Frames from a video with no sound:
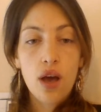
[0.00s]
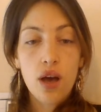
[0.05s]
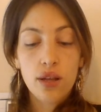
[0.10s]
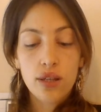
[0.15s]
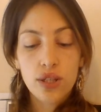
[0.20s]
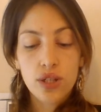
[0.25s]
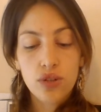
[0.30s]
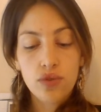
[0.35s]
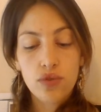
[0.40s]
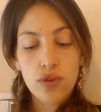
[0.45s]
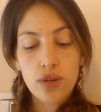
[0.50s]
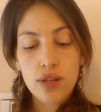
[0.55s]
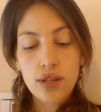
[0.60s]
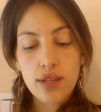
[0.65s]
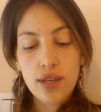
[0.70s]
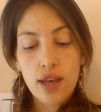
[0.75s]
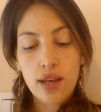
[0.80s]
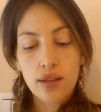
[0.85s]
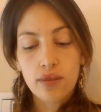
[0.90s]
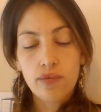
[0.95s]
degrees
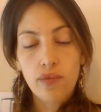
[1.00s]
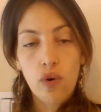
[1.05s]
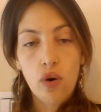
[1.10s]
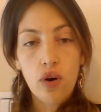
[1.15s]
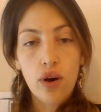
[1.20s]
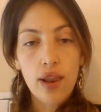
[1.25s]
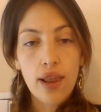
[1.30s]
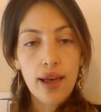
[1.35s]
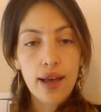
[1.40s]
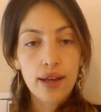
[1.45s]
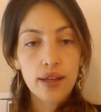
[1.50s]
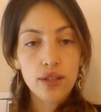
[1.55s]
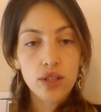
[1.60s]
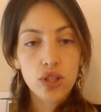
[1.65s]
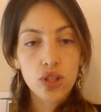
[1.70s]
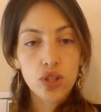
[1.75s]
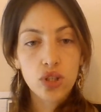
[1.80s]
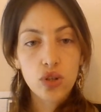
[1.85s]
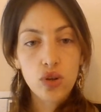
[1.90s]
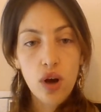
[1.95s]
and boil at
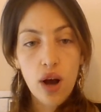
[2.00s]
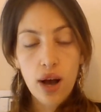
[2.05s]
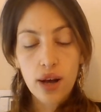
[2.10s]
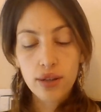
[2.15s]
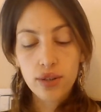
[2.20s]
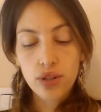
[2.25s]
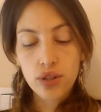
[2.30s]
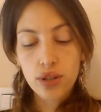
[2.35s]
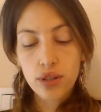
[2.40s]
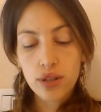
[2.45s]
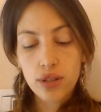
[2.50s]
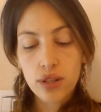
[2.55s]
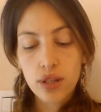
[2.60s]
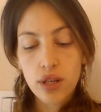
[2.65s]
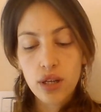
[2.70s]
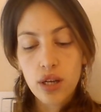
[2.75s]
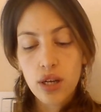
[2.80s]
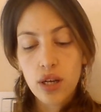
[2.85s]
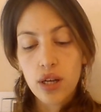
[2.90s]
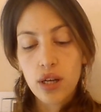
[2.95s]

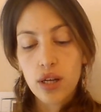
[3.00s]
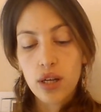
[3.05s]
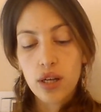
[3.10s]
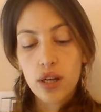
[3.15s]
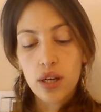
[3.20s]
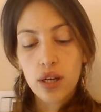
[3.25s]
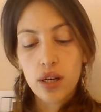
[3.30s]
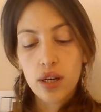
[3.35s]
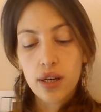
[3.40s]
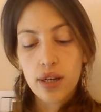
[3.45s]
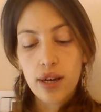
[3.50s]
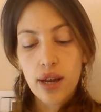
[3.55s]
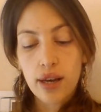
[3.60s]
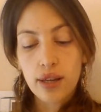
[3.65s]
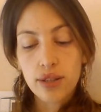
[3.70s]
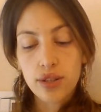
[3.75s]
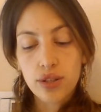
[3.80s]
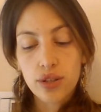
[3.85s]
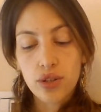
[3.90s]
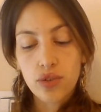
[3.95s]

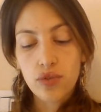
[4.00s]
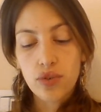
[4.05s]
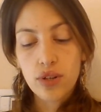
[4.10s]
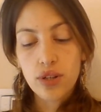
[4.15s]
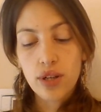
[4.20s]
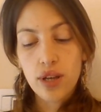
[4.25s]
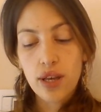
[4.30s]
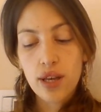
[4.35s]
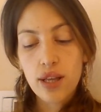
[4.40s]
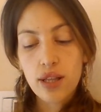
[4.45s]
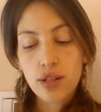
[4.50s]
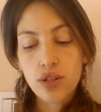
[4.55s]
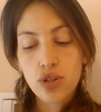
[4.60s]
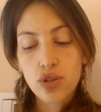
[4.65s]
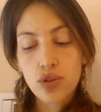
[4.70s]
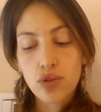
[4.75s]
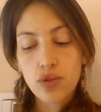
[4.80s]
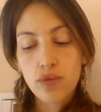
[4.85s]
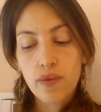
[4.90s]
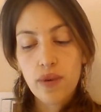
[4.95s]
290 degrees. The yield
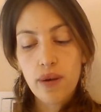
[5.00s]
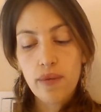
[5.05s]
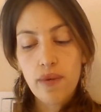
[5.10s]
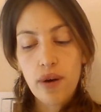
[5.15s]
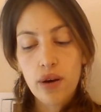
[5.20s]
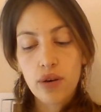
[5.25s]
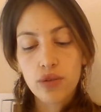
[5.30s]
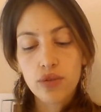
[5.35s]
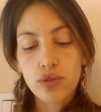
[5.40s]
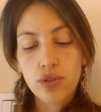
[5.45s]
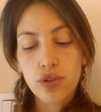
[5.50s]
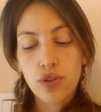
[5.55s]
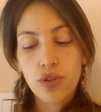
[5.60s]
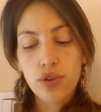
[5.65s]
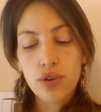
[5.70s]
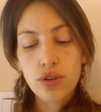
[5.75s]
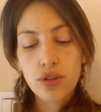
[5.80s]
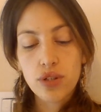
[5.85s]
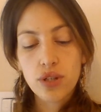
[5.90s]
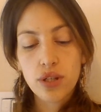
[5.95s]
should be about
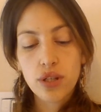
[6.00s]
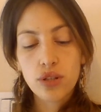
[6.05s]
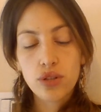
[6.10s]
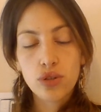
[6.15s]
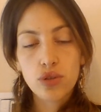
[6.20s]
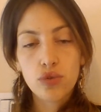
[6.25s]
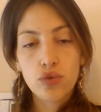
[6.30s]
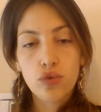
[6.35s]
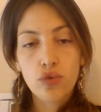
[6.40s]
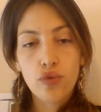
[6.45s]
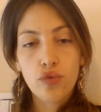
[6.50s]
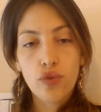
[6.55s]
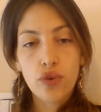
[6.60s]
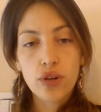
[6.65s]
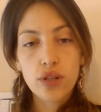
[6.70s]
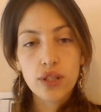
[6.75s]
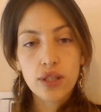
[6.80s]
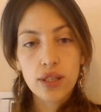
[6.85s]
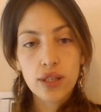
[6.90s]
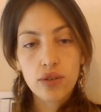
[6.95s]
13 to
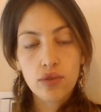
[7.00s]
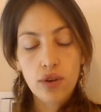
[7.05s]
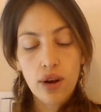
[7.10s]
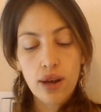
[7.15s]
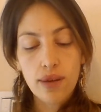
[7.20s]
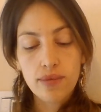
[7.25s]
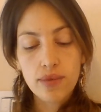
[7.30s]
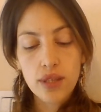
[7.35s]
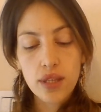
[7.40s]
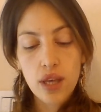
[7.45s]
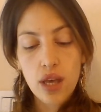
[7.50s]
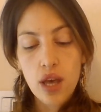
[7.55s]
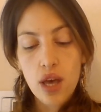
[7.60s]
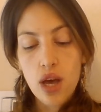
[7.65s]
14 grams.